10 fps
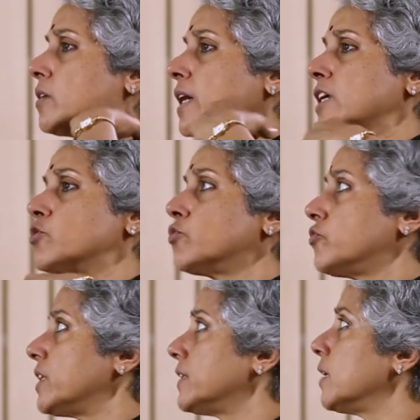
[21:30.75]
As you
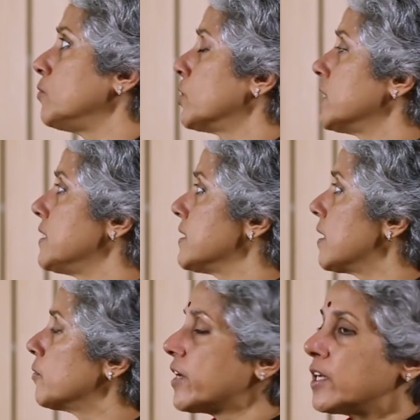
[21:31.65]
treat them, you can see
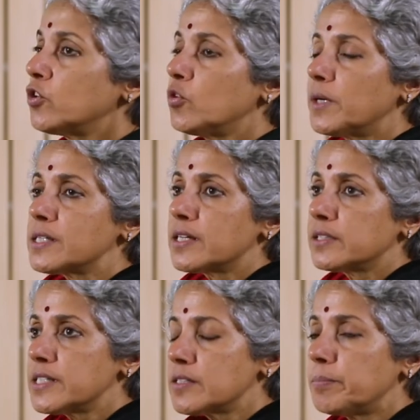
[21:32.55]
some granulomas are
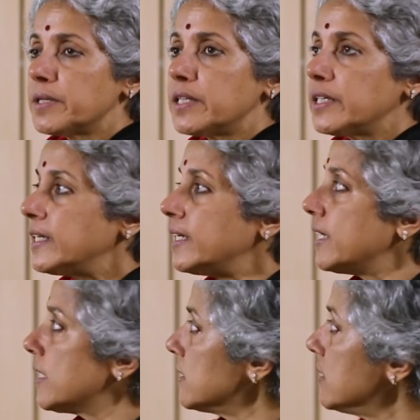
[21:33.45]
disappearing,
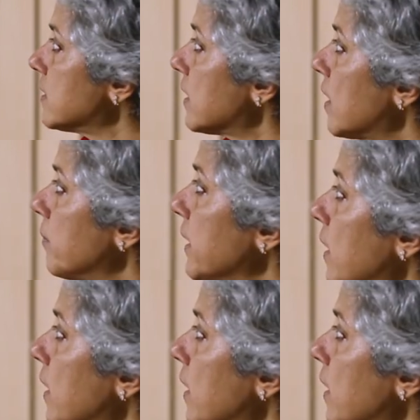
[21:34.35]
healing, others are coming